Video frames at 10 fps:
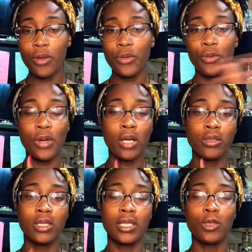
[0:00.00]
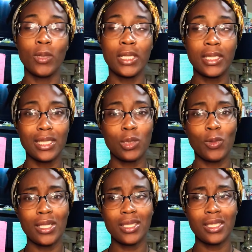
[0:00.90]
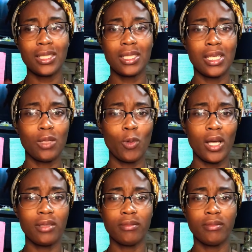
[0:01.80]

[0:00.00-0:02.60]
throughout to the 26 weeks. It's in what?